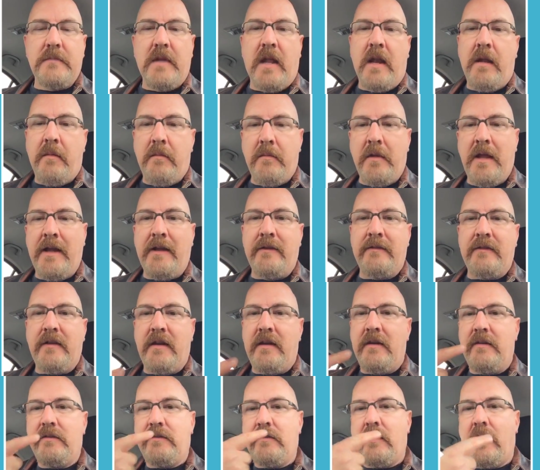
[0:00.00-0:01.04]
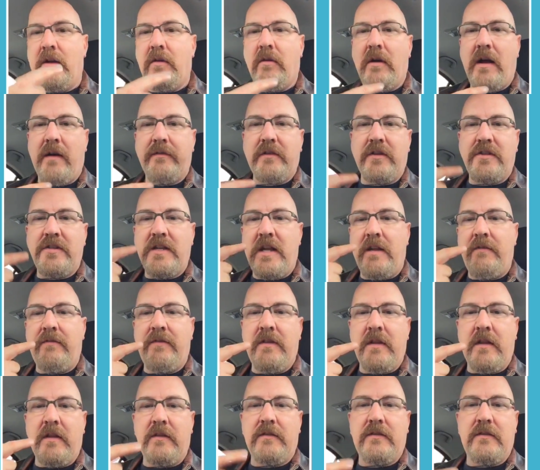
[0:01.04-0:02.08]
And I'm lazy, so I don't have to shave
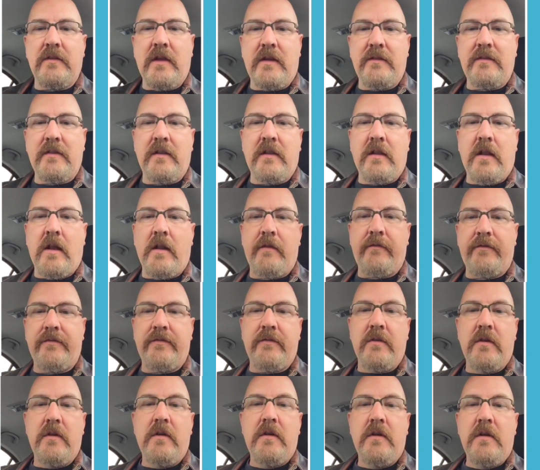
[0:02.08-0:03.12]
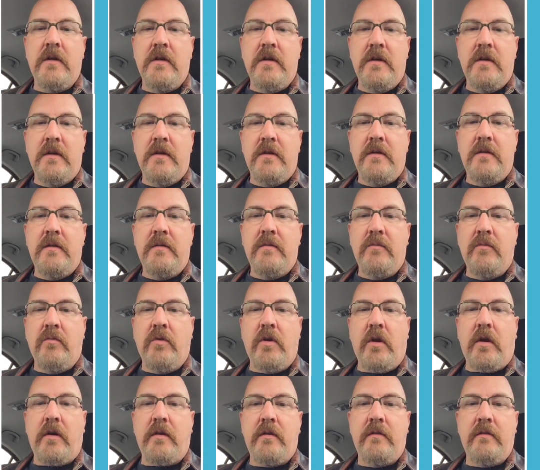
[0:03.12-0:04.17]
this. That's a lot of
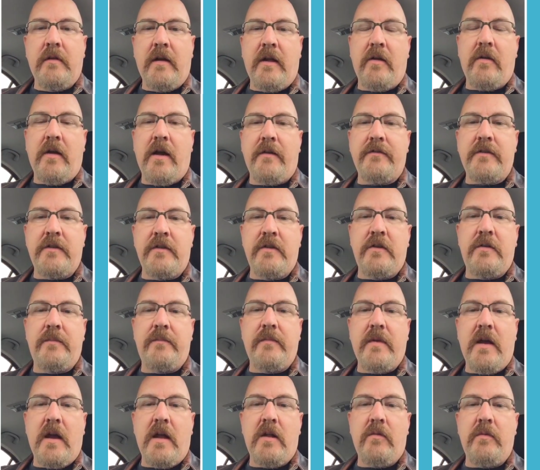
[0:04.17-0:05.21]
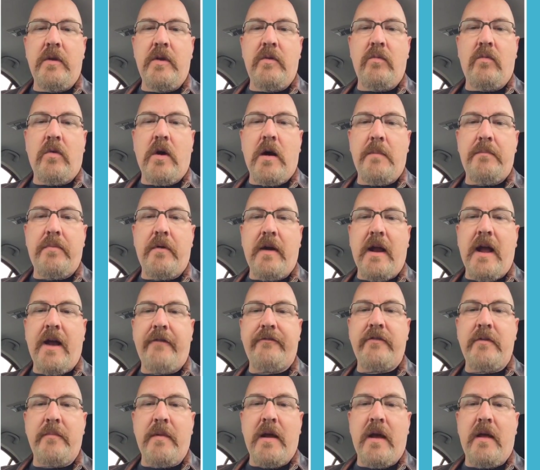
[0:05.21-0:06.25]
work I don't have to do. Halloween Whopper
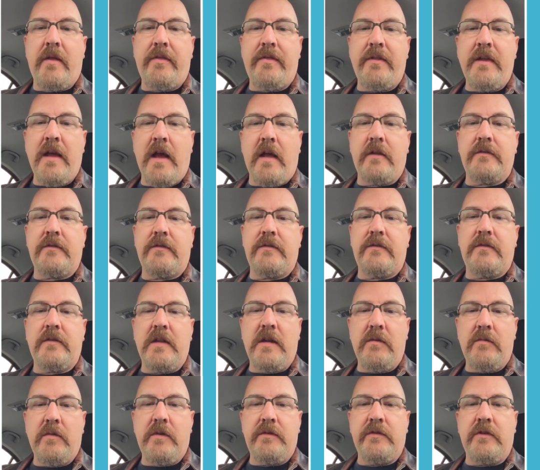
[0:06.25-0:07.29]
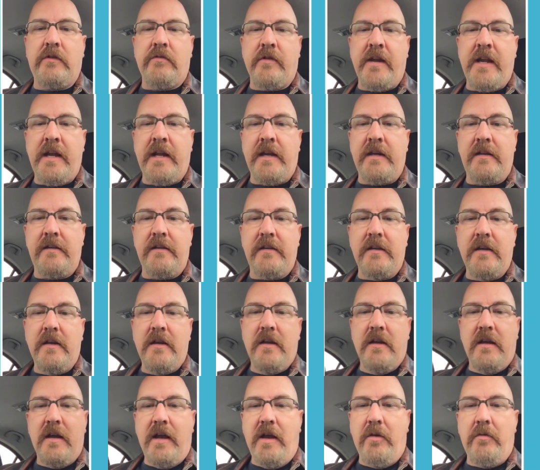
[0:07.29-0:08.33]
Aftermath. Yes, it was green.
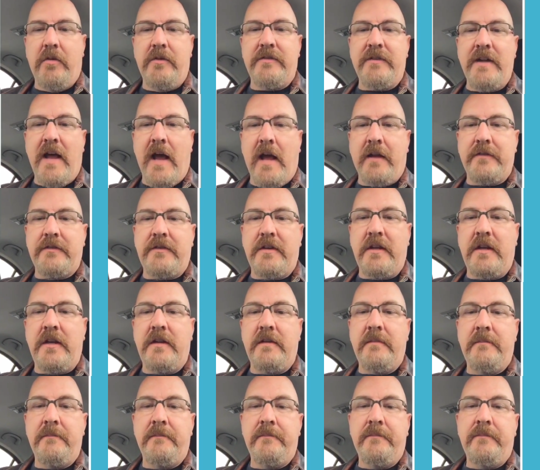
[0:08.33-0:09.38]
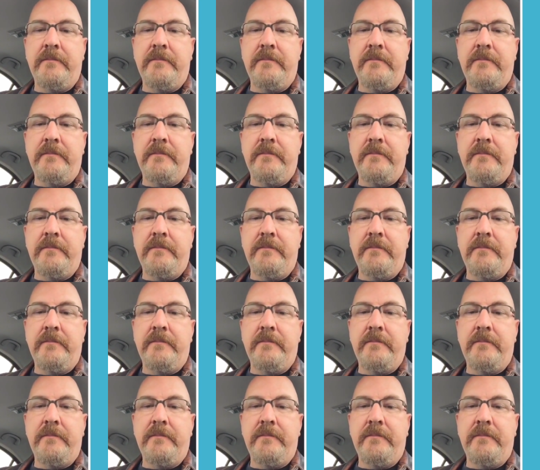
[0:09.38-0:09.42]
It was nasty.